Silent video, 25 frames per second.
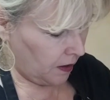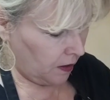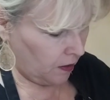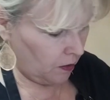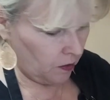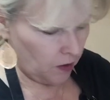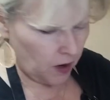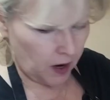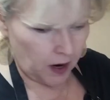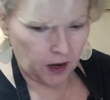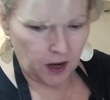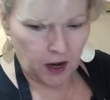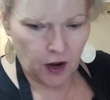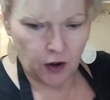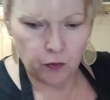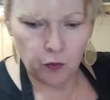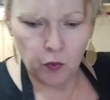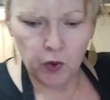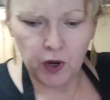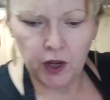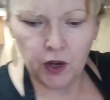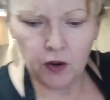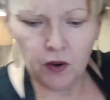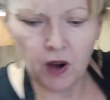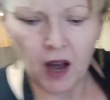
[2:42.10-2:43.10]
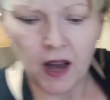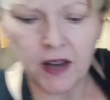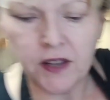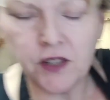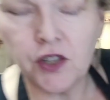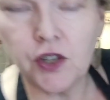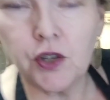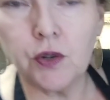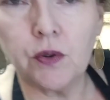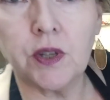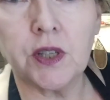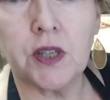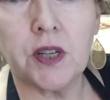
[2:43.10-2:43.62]
All right, what are you
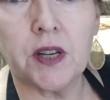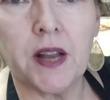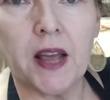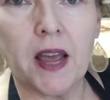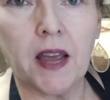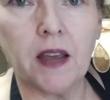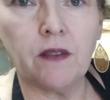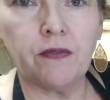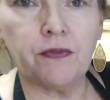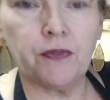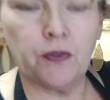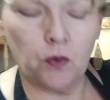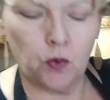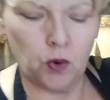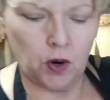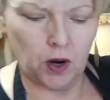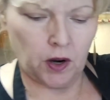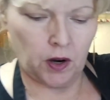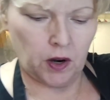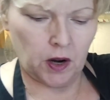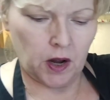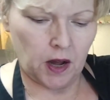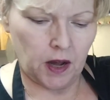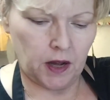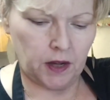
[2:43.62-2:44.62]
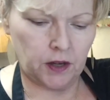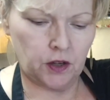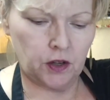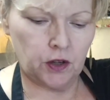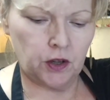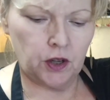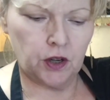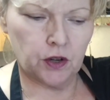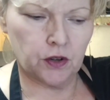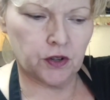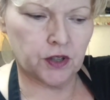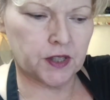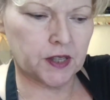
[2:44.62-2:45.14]
guys doing today for New
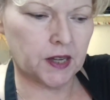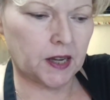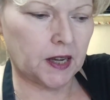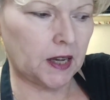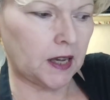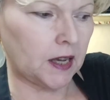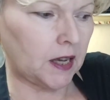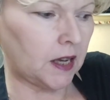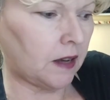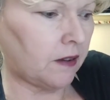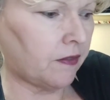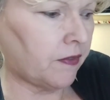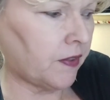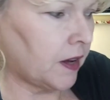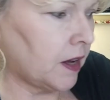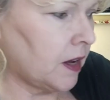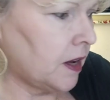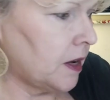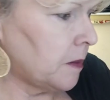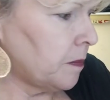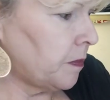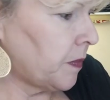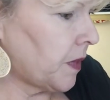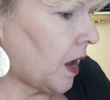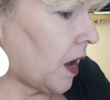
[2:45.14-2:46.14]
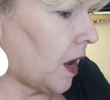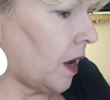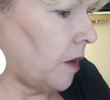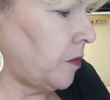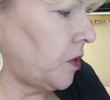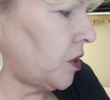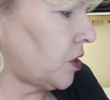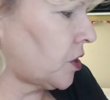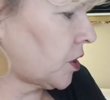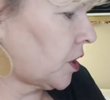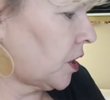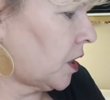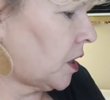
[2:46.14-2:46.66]
Year's Eve? I'm
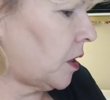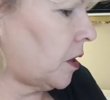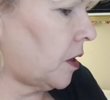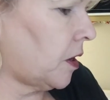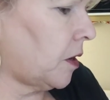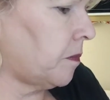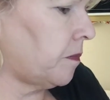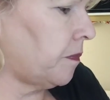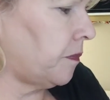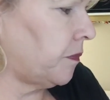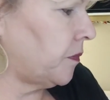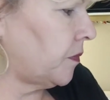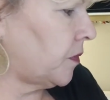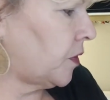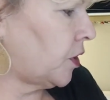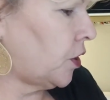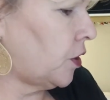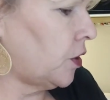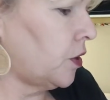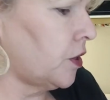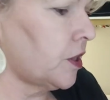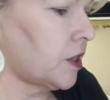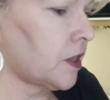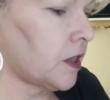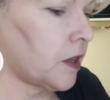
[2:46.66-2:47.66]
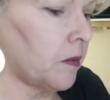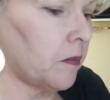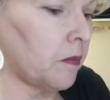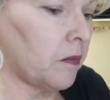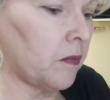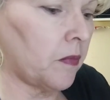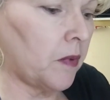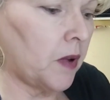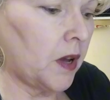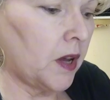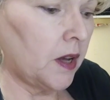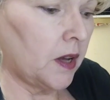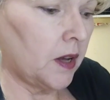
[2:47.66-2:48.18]
just going to cook
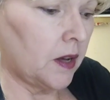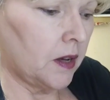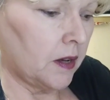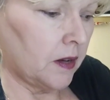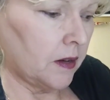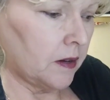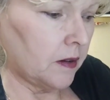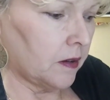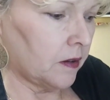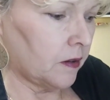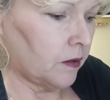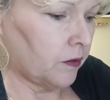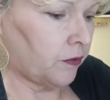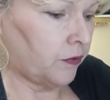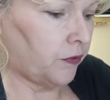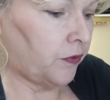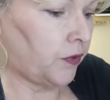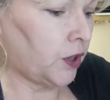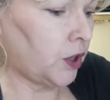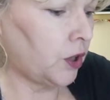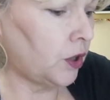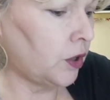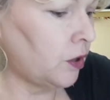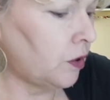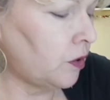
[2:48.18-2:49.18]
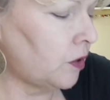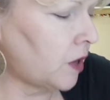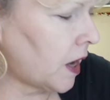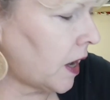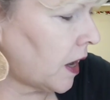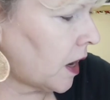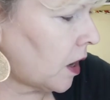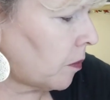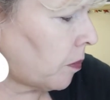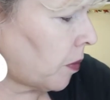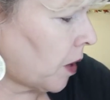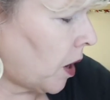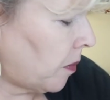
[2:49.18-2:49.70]
some food,
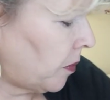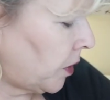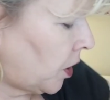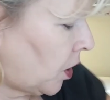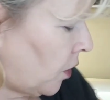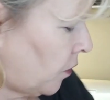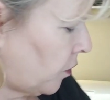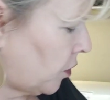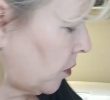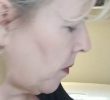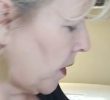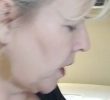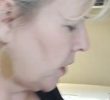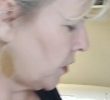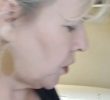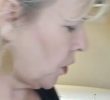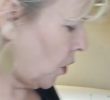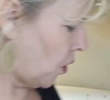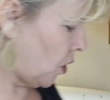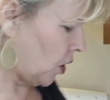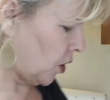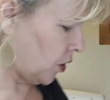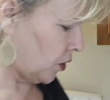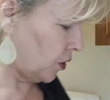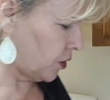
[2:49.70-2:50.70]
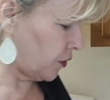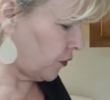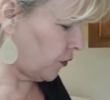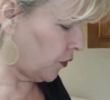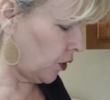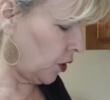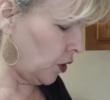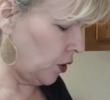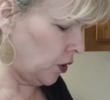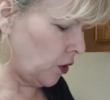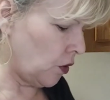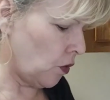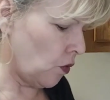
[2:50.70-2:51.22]
and I'll probably go over to my daughter's
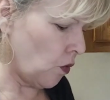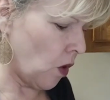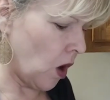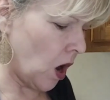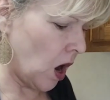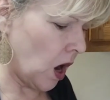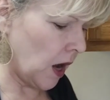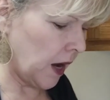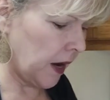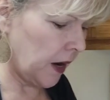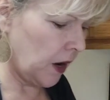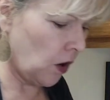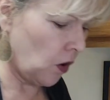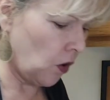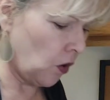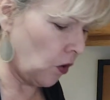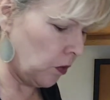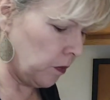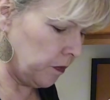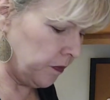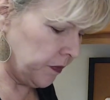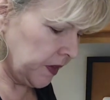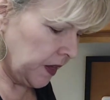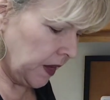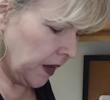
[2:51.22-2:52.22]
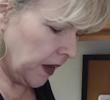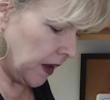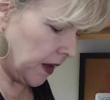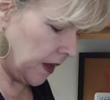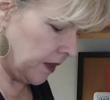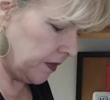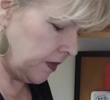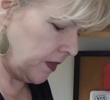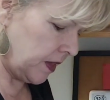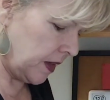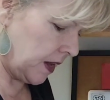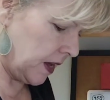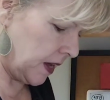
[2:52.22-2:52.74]
for a little while.
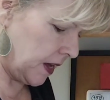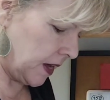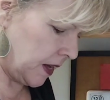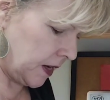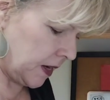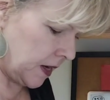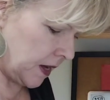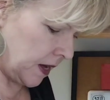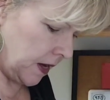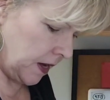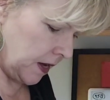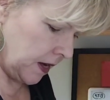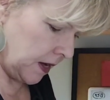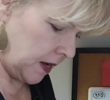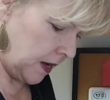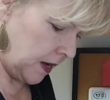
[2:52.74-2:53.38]
And then,